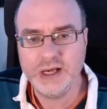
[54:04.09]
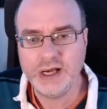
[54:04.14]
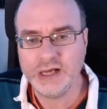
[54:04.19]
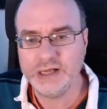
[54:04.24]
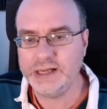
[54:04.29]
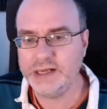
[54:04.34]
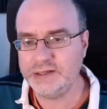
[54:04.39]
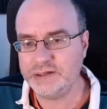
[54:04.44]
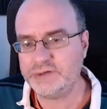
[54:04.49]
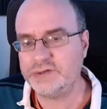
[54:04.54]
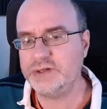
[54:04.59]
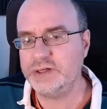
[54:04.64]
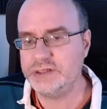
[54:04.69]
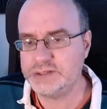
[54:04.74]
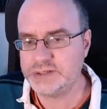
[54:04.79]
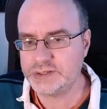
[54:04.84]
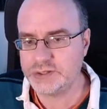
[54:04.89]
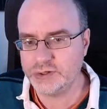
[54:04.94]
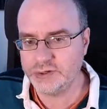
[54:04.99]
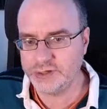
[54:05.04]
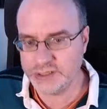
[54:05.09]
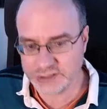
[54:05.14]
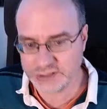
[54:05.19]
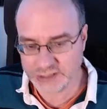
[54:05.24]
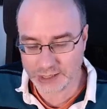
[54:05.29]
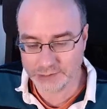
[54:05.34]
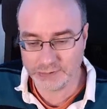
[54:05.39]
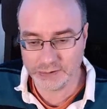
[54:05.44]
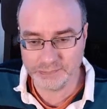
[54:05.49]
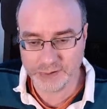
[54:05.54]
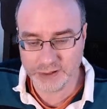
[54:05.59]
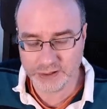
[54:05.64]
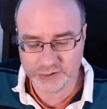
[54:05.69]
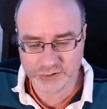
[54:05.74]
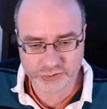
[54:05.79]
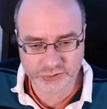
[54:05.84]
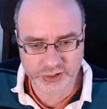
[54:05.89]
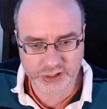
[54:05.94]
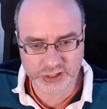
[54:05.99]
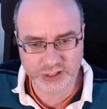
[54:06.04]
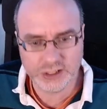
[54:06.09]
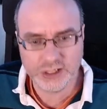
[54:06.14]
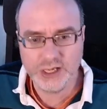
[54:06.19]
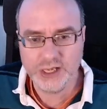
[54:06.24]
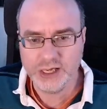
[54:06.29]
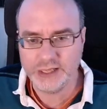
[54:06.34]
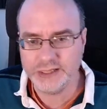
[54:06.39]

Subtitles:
and then the third song it's Hammond B3,